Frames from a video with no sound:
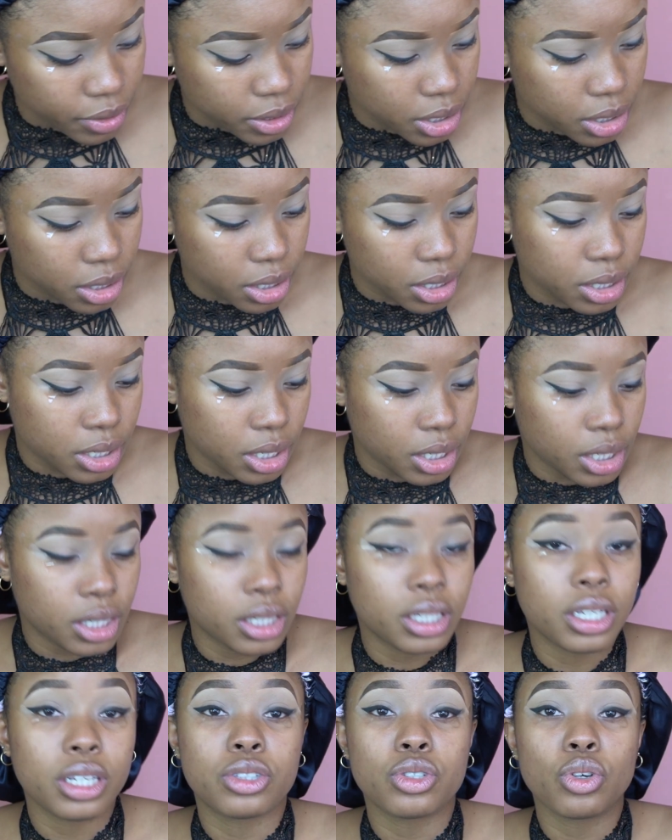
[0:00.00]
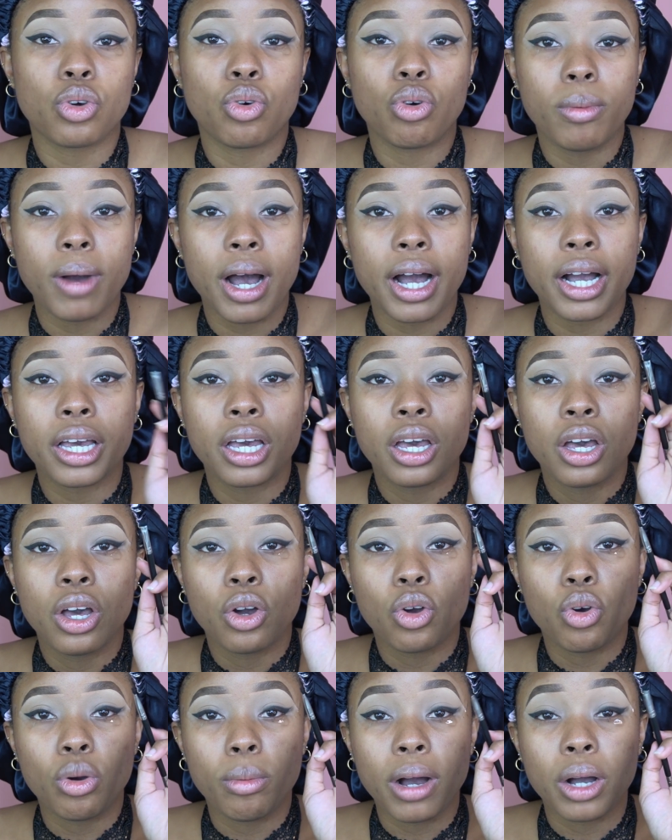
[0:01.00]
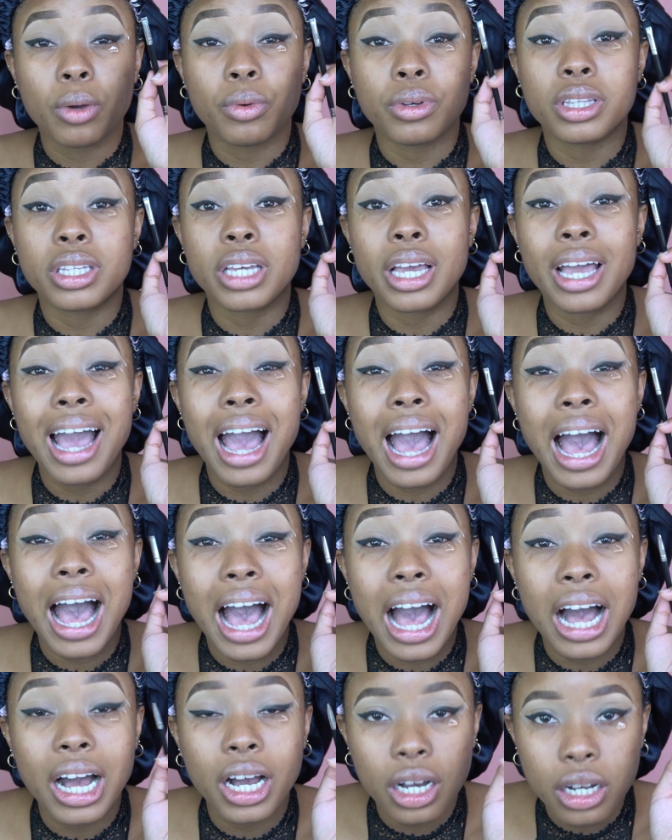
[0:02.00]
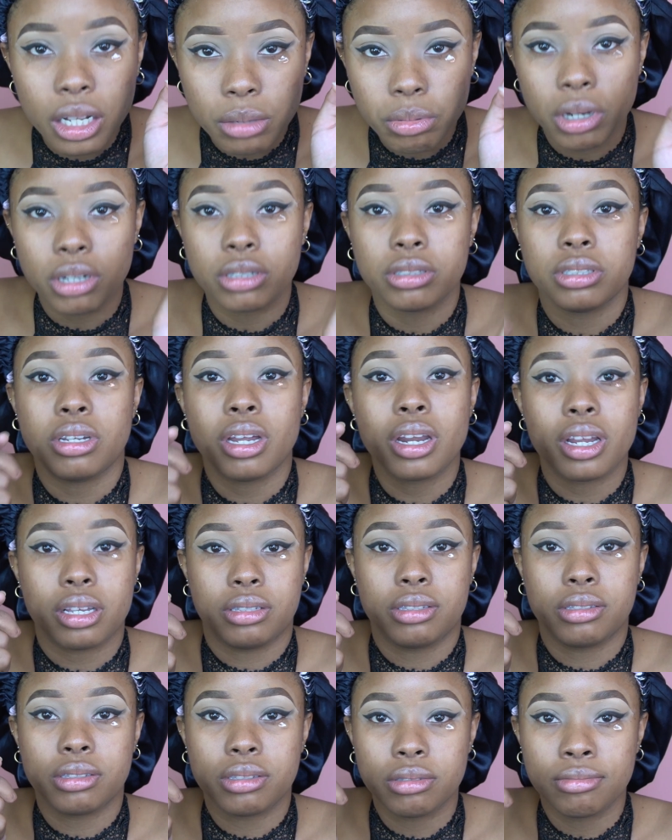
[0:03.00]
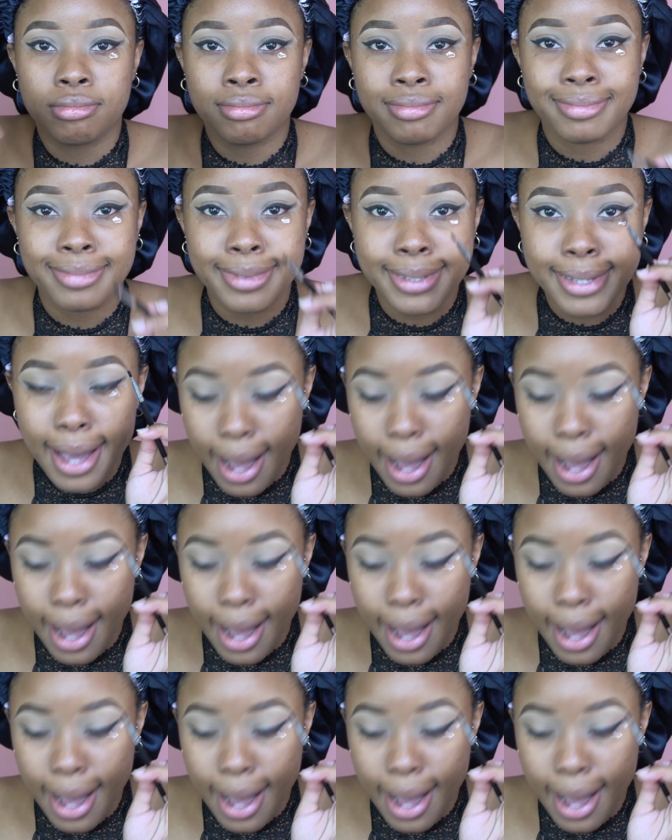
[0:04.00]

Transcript: it is you think you need to go back with the angle brush. Not this, the